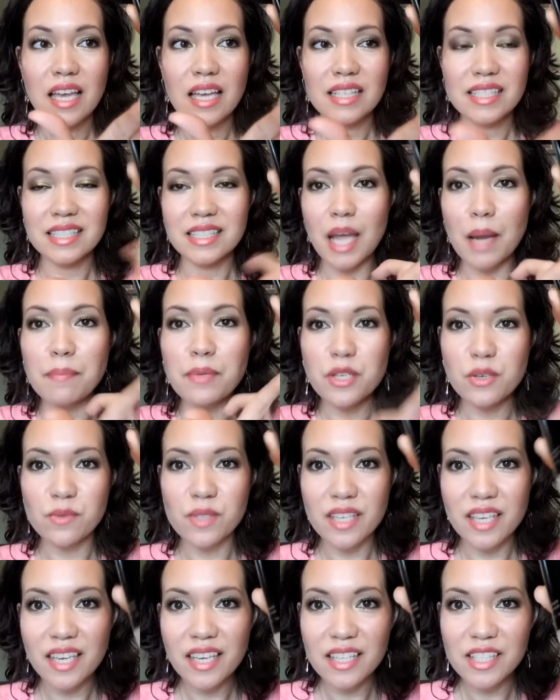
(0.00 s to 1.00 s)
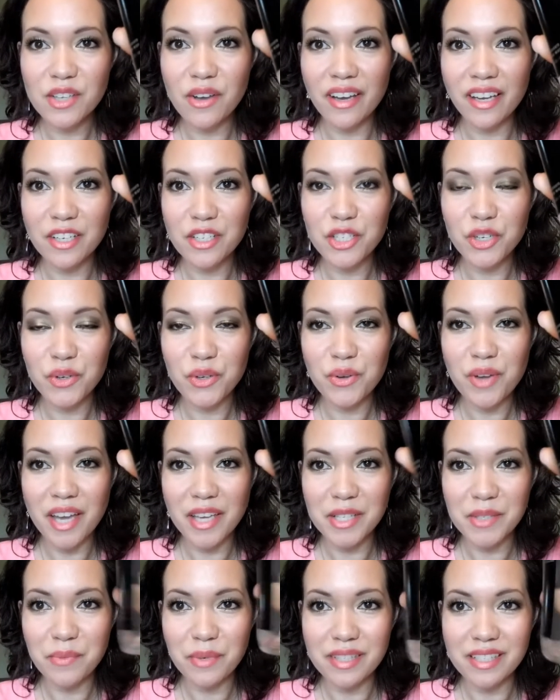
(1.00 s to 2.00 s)
stopped using it so I can show you
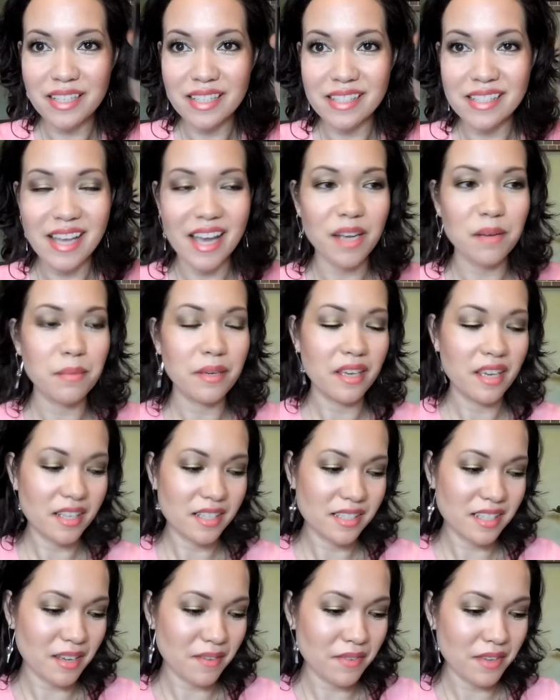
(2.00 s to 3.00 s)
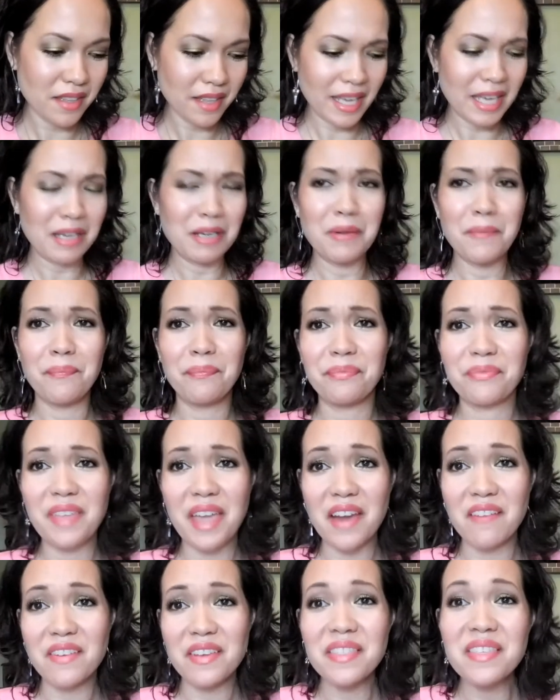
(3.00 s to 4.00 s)
guys what's inside because I feel like
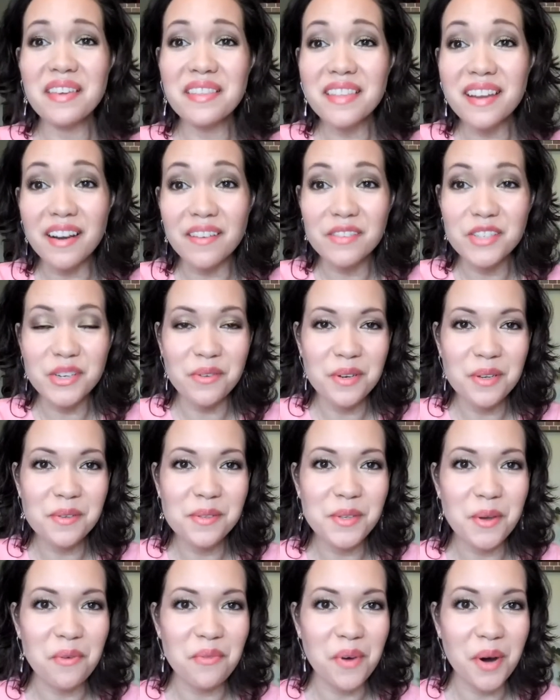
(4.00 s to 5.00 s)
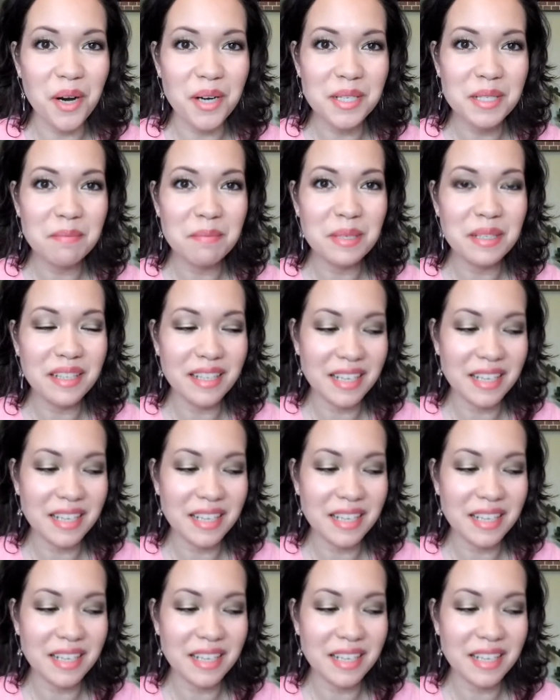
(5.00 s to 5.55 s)
everything that I've shown you so far has been